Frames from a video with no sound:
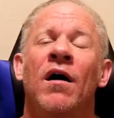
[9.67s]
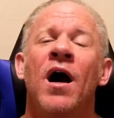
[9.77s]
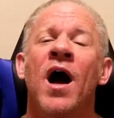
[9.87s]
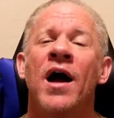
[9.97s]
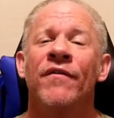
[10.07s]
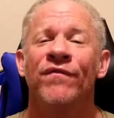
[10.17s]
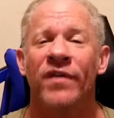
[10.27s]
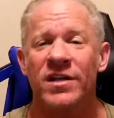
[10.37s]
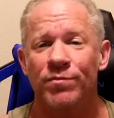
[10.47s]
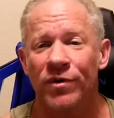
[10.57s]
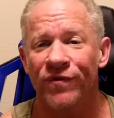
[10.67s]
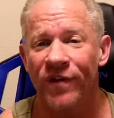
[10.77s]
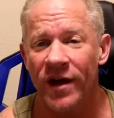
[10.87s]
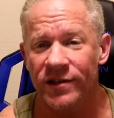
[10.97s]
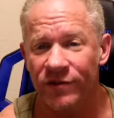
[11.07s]
Hi, Facebook
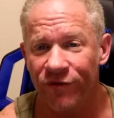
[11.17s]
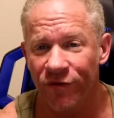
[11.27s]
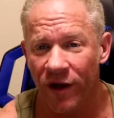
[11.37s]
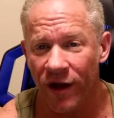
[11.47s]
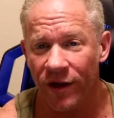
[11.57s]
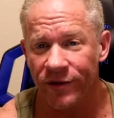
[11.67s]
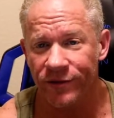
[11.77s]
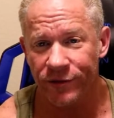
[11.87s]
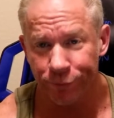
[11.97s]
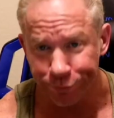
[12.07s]
fans and friends.